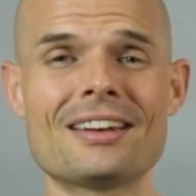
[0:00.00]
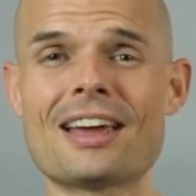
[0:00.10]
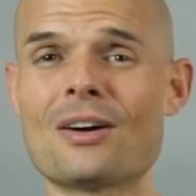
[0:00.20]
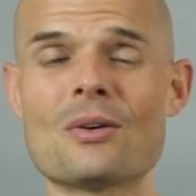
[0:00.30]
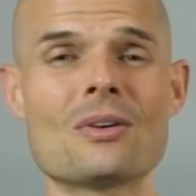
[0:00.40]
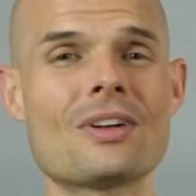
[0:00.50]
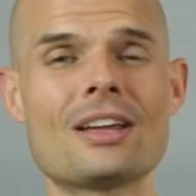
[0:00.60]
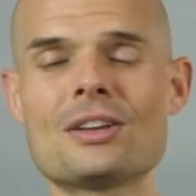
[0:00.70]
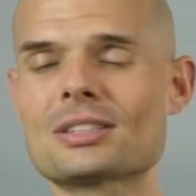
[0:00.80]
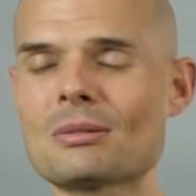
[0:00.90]
Now,
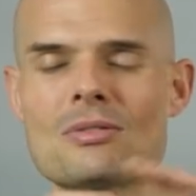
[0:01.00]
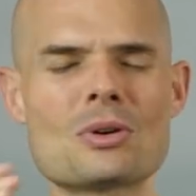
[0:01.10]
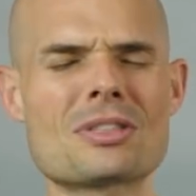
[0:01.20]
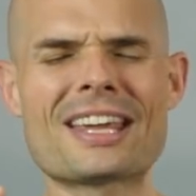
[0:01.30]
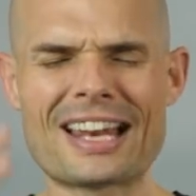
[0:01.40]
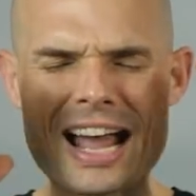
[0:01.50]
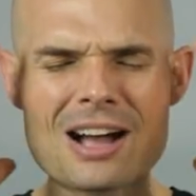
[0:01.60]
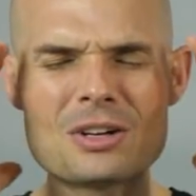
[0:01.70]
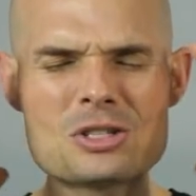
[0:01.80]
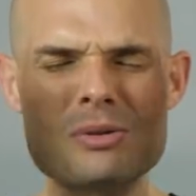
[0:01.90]
some of you are thinking,
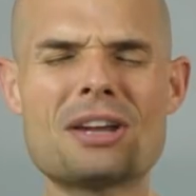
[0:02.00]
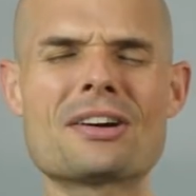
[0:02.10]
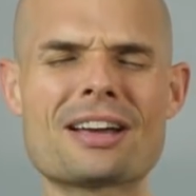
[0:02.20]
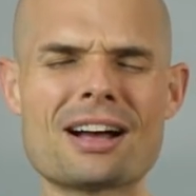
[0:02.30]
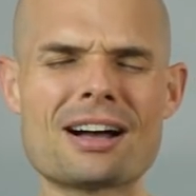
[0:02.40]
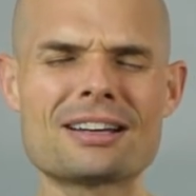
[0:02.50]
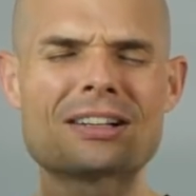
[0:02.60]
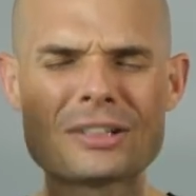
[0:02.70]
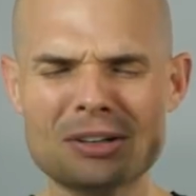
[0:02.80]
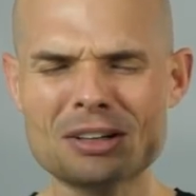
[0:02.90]
how did you hear God
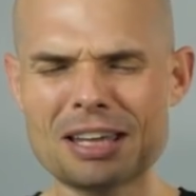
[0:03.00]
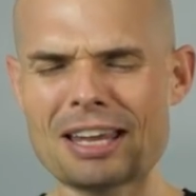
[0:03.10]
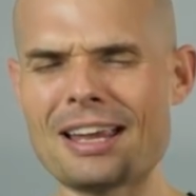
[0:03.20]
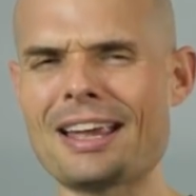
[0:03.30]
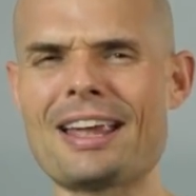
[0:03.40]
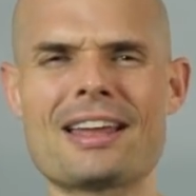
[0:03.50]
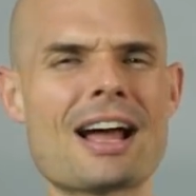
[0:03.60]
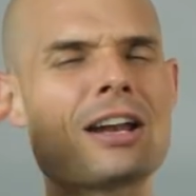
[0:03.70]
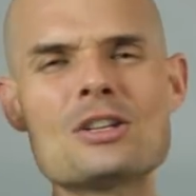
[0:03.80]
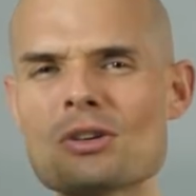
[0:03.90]
clearly? And
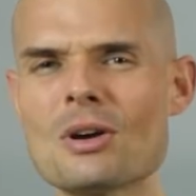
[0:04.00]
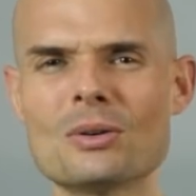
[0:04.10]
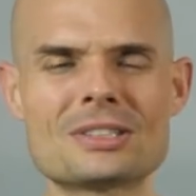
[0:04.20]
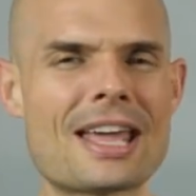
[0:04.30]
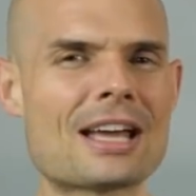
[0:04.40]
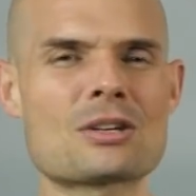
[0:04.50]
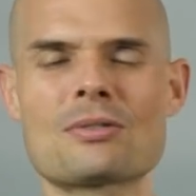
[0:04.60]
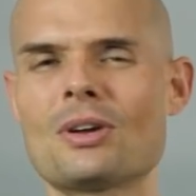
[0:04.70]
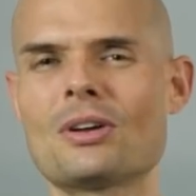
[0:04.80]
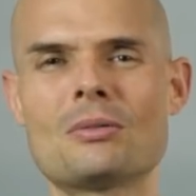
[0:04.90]
how did you know it was
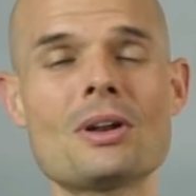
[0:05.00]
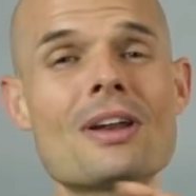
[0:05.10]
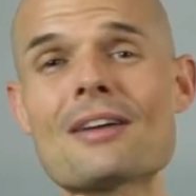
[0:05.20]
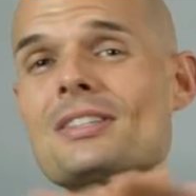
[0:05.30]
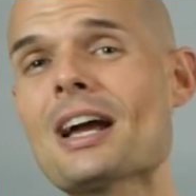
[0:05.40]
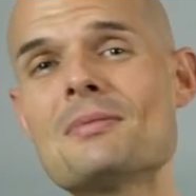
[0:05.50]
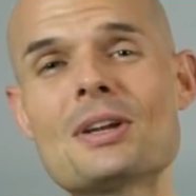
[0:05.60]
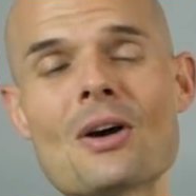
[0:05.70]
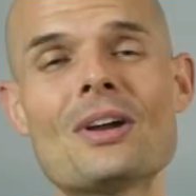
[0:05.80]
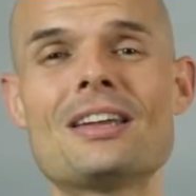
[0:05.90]
Nashville? And we don't have time
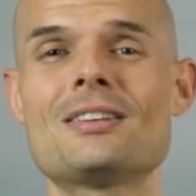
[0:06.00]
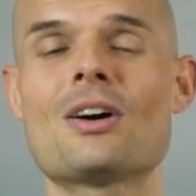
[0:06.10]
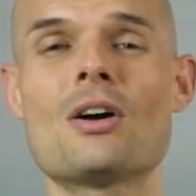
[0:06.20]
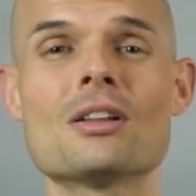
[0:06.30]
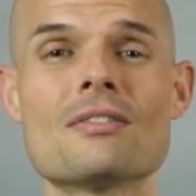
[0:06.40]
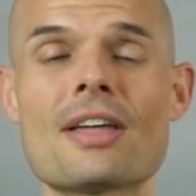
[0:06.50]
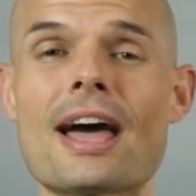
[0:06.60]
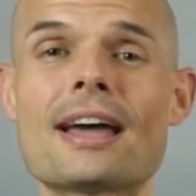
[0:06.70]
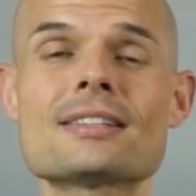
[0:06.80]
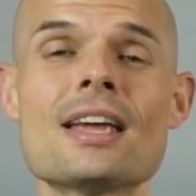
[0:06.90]
to go into all of
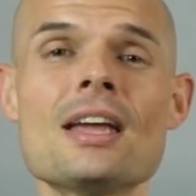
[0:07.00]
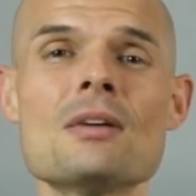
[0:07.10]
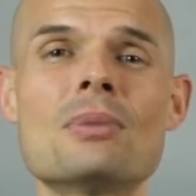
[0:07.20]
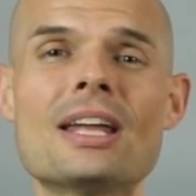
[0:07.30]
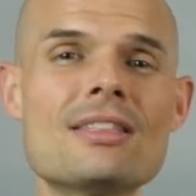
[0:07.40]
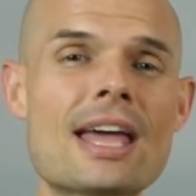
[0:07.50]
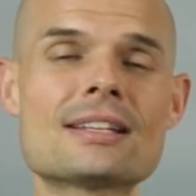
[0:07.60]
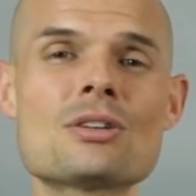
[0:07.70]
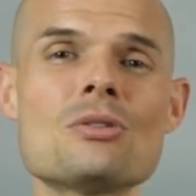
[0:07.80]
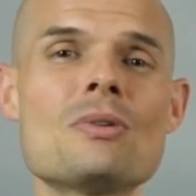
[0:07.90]
that. But in
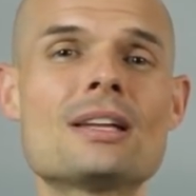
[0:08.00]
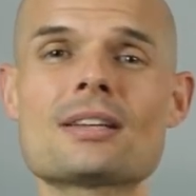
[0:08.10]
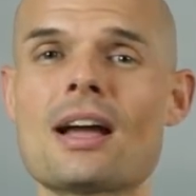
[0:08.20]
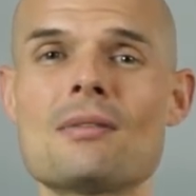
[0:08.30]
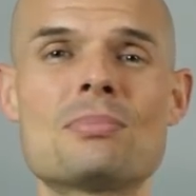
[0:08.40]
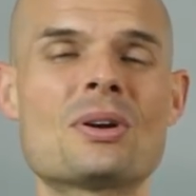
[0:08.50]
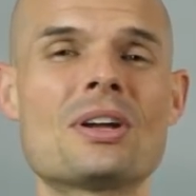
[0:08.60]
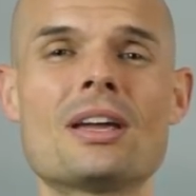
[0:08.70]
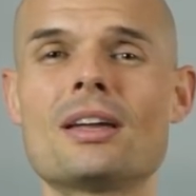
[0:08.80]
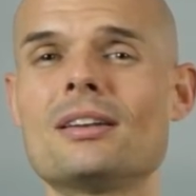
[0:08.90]
that 2-week time
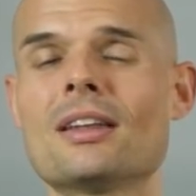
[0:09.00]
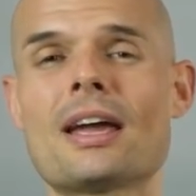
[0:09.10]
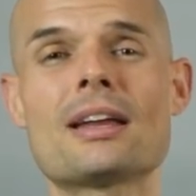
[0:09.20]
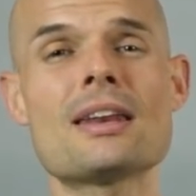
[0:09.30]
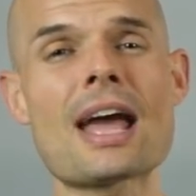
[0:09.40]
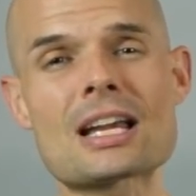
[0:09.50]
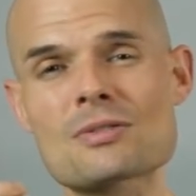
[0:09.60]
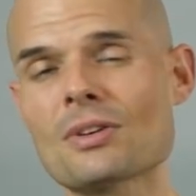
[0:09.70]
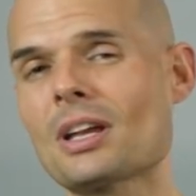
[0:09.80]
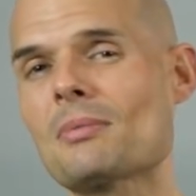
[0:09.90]
period, like
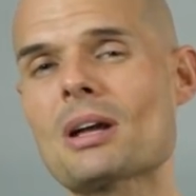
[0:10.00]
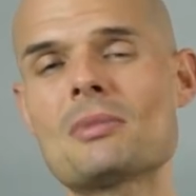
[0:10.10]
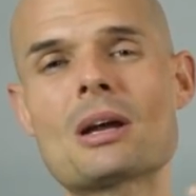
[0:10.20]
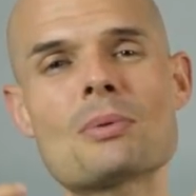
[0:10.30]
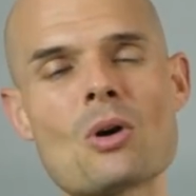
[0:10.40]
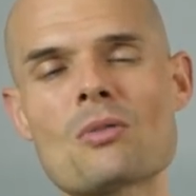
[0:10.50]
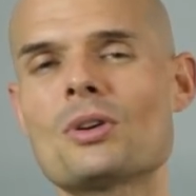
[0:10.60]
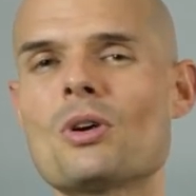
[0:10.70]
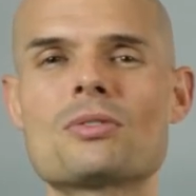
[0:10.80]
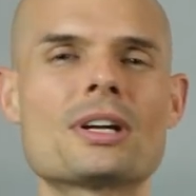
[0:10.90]
Nashville kept coming up over
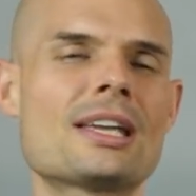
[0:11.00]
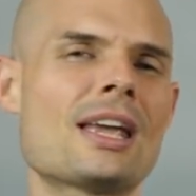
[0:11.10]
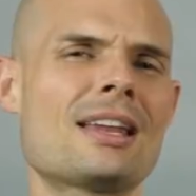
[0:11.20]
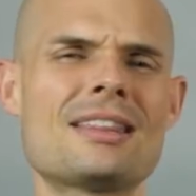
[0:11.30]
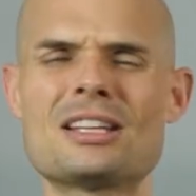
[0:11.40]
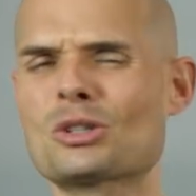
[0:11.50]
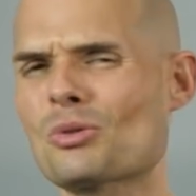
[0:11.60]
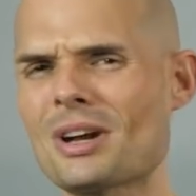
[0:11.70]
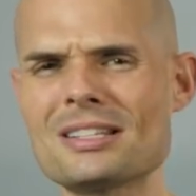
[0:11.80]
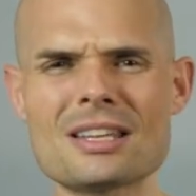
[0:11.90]
and over again, and these
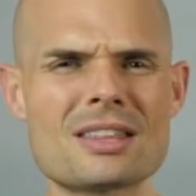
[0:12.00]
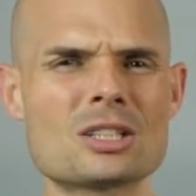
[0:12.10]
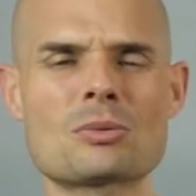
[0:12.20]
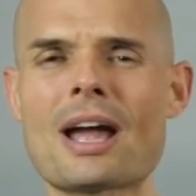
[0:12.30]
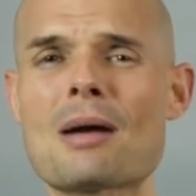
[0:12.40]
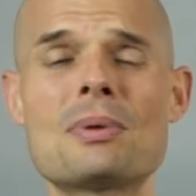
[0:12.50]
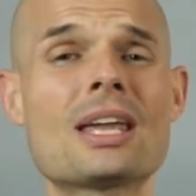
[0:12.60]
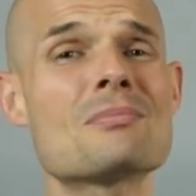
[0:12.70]
crazy things were happening.